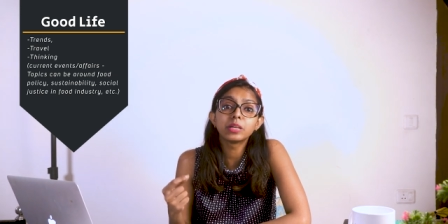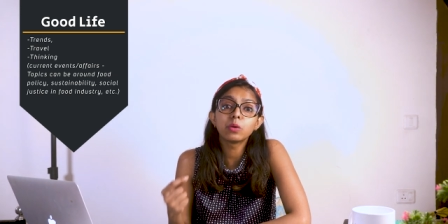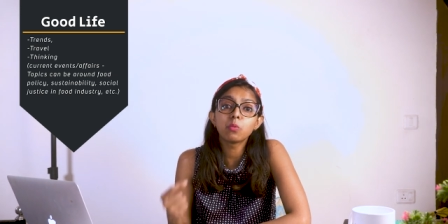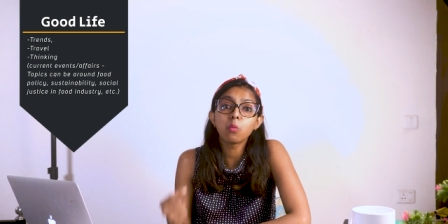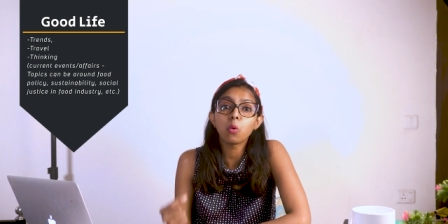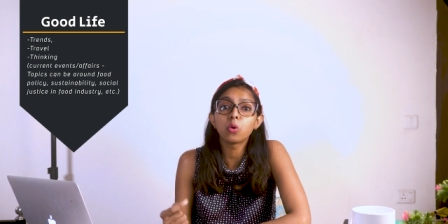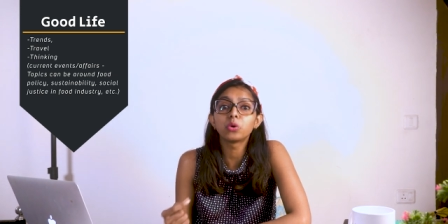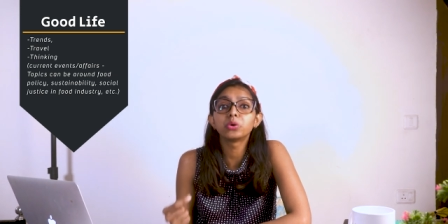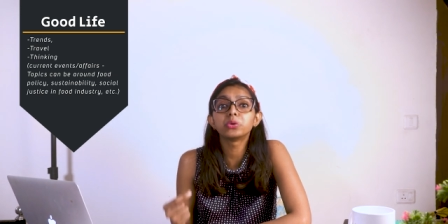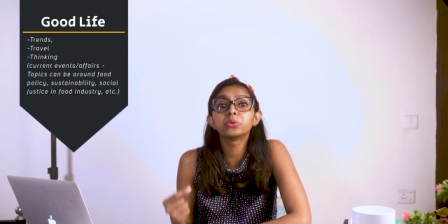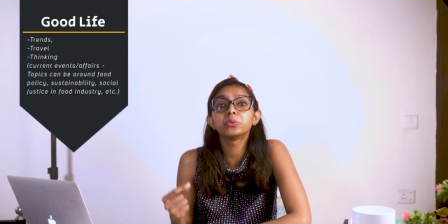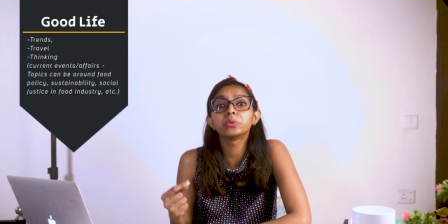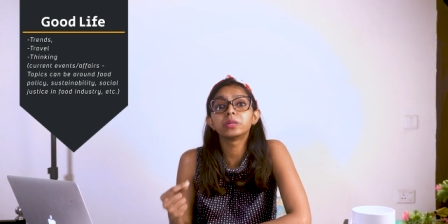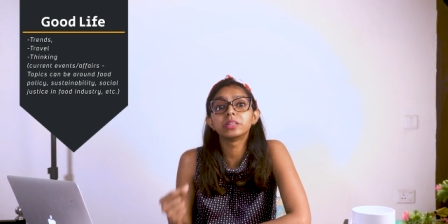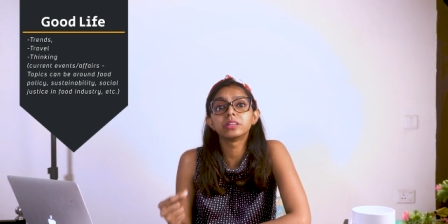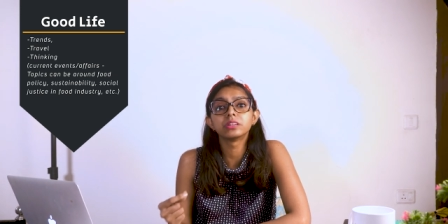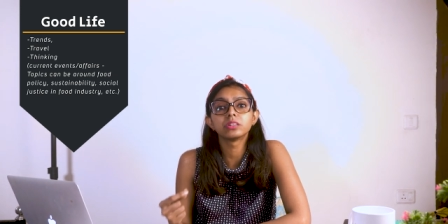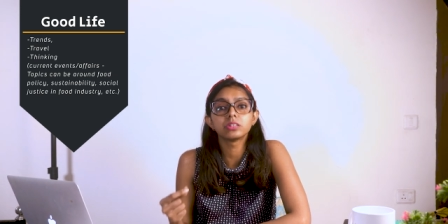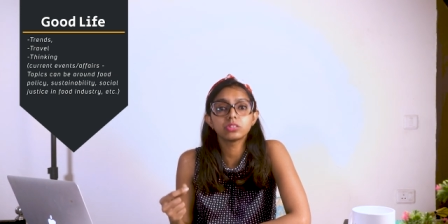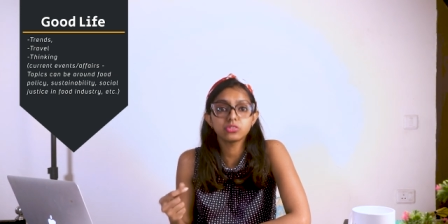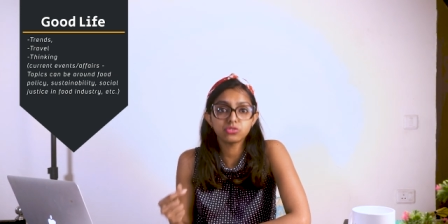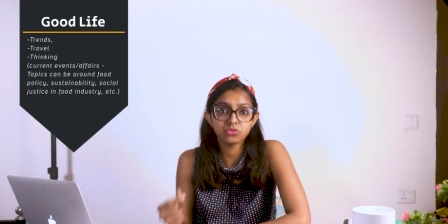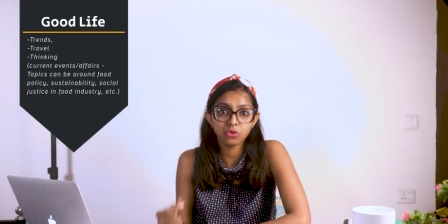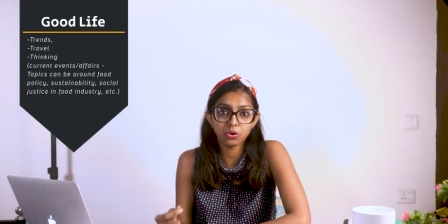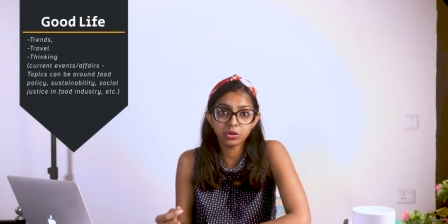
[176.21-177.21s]
they want to
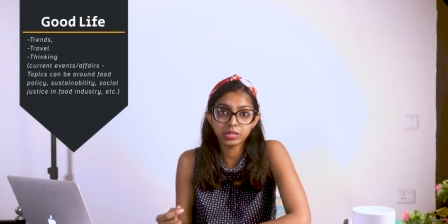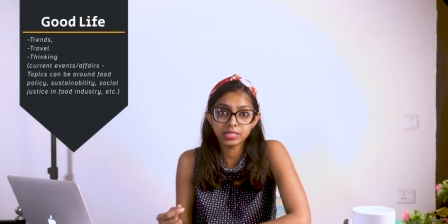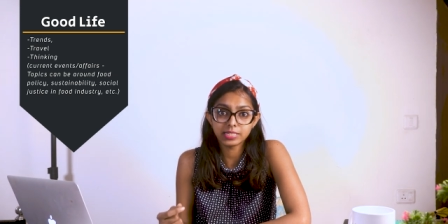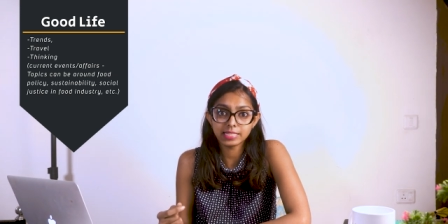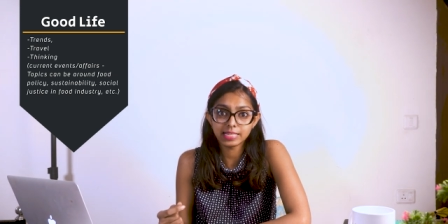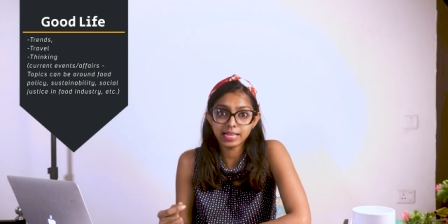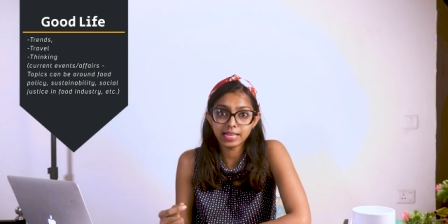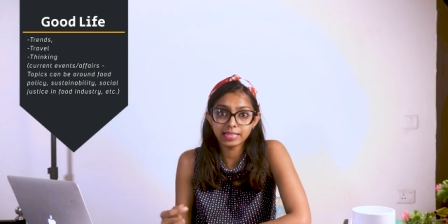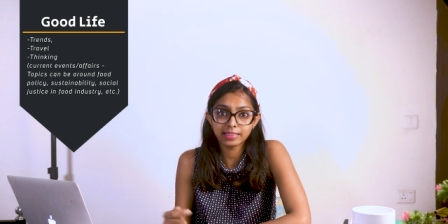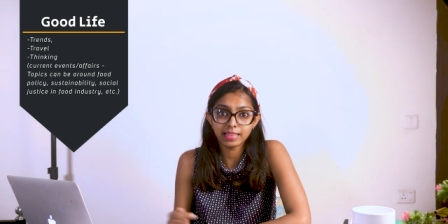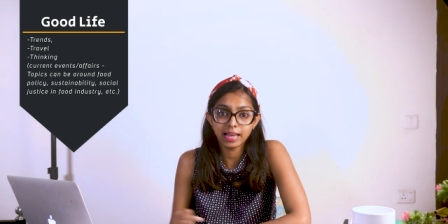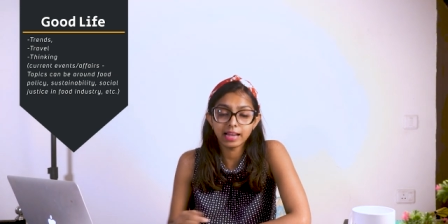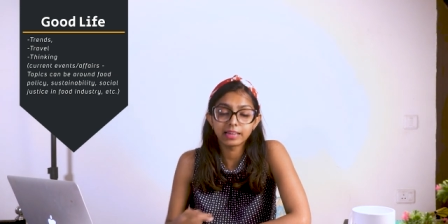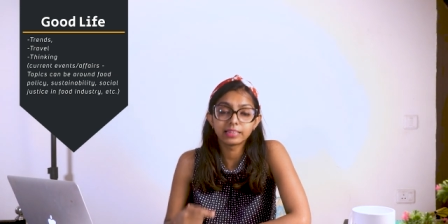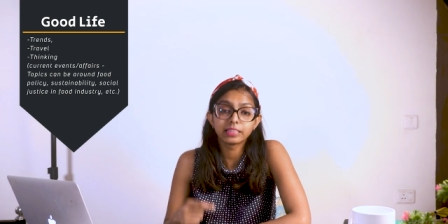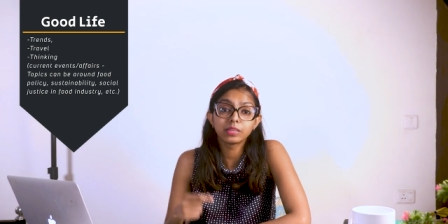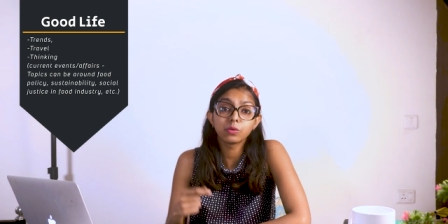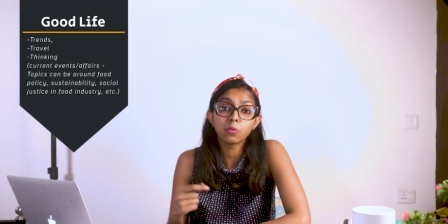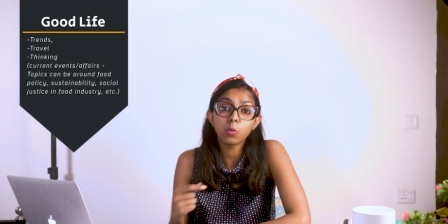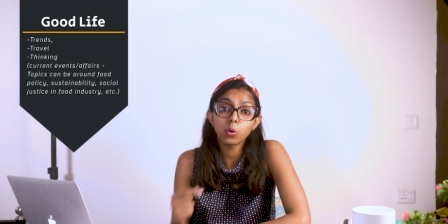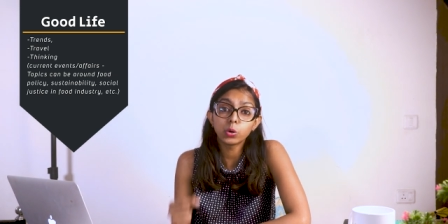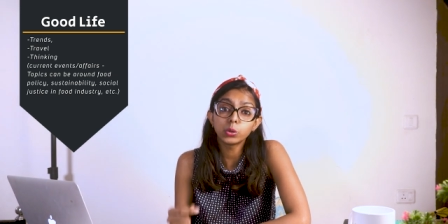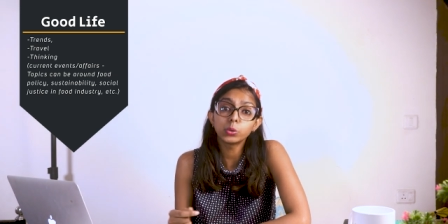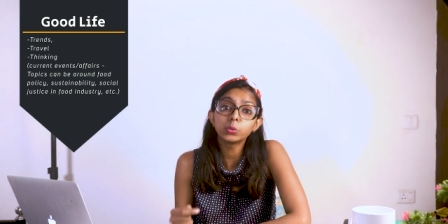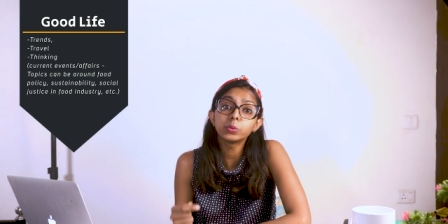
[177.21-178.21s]
hear stories like that. They
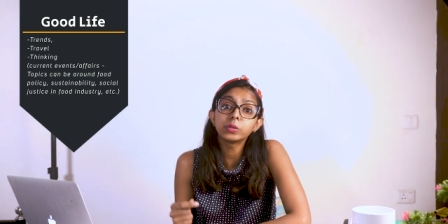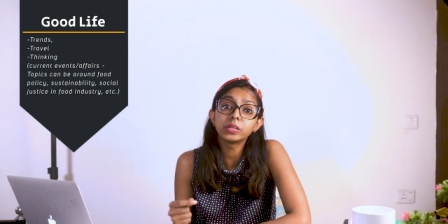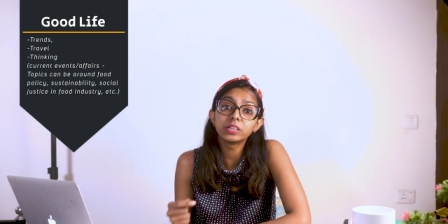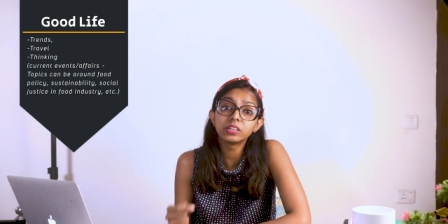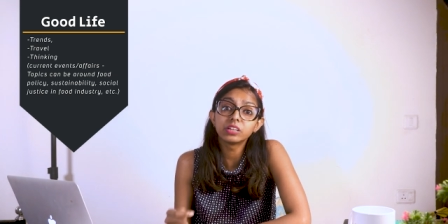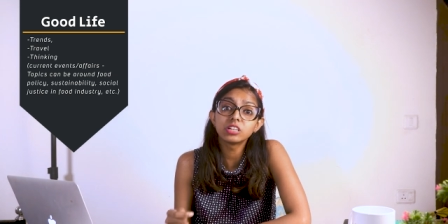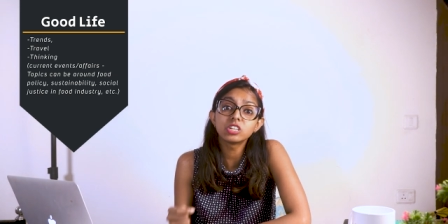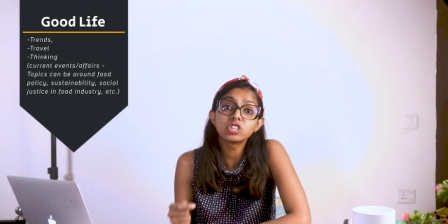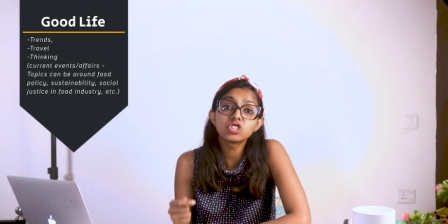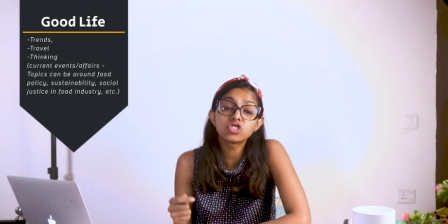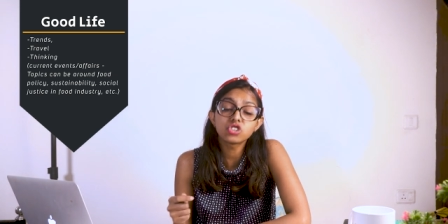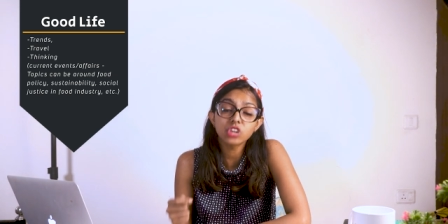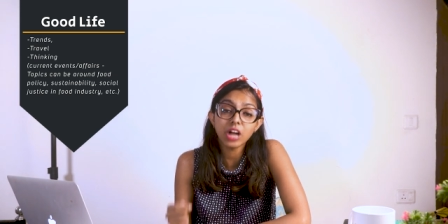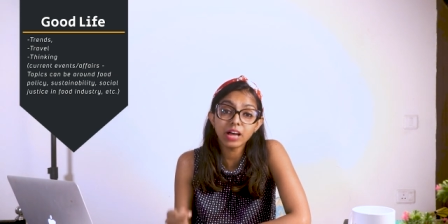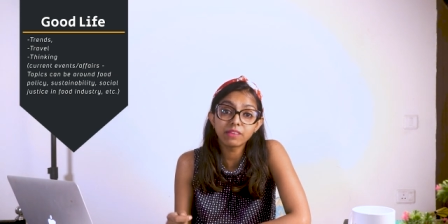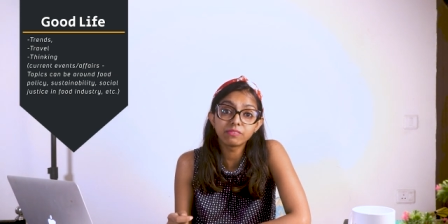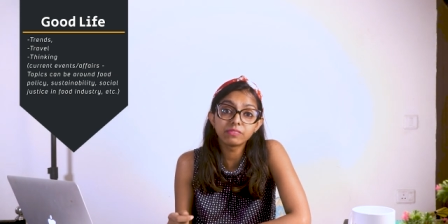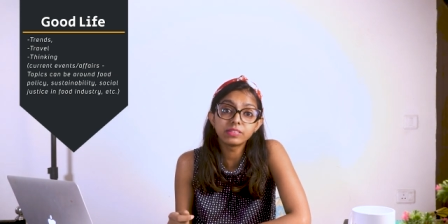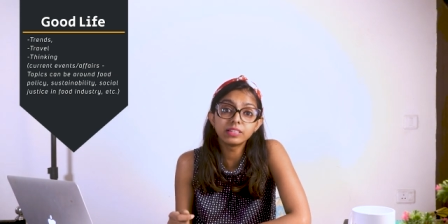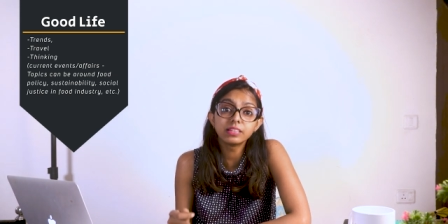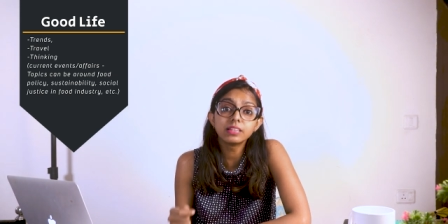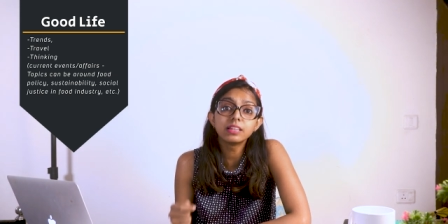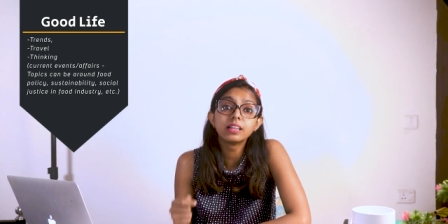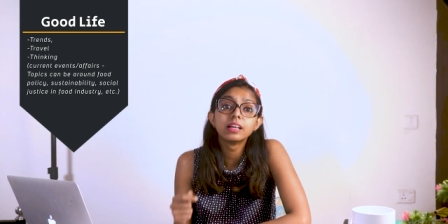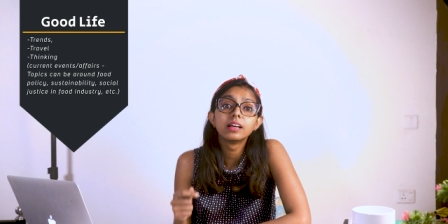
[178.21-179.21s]
want to hear
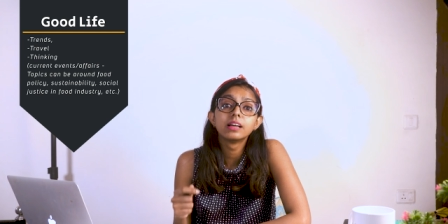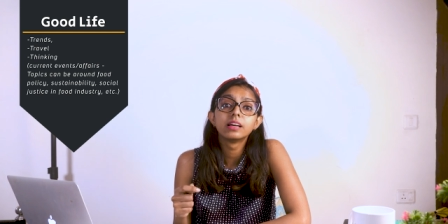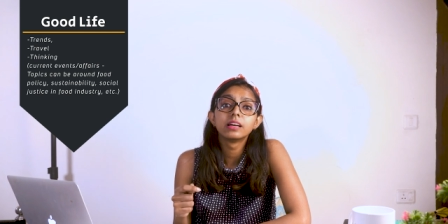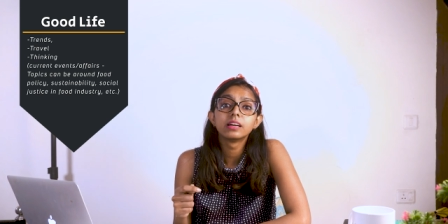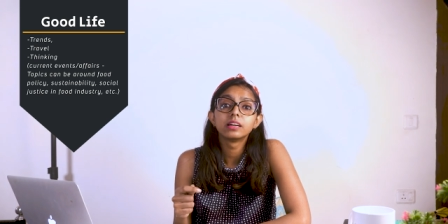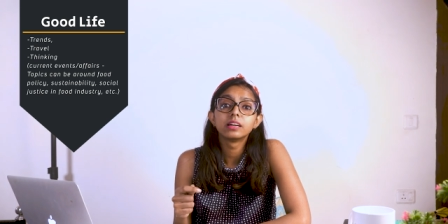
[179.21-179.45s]
travel